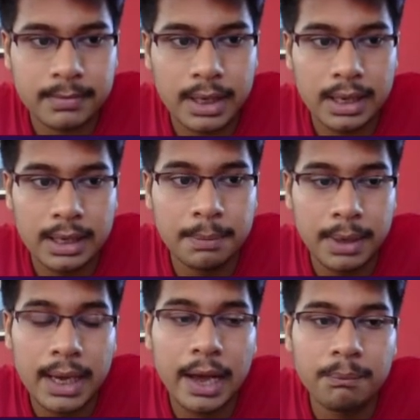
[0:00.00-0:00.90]
he
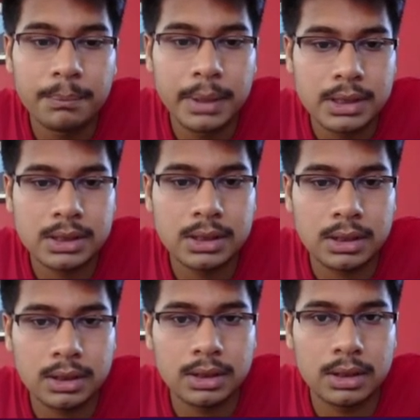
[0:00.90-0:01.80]
may have missed
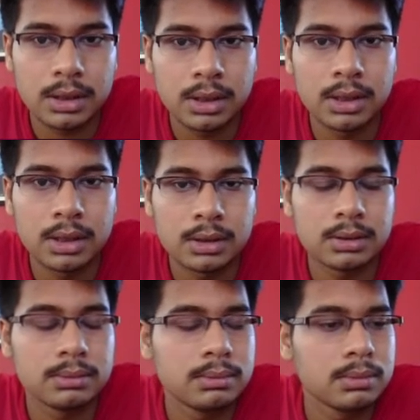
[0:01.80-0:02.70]
a
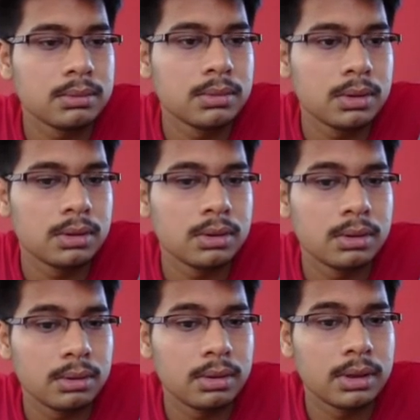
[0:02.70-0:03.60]

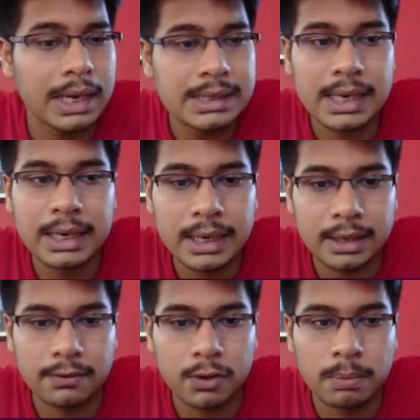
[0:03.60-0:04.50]
nice
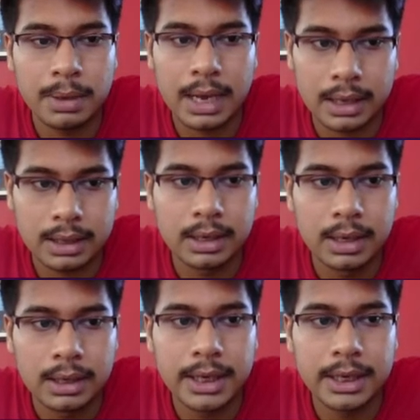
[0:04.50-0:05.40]
idea from black
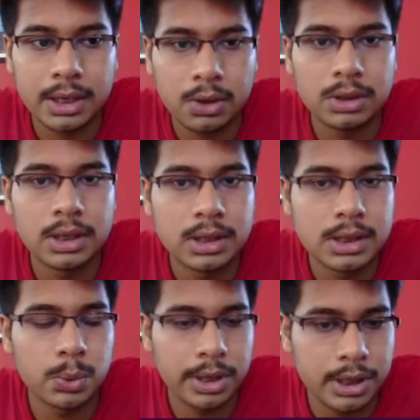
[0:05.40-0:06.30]
later on in this
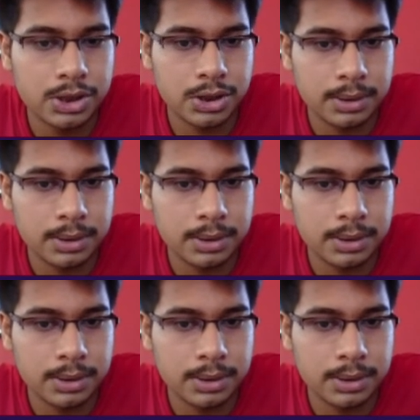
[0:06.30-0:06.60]
variation.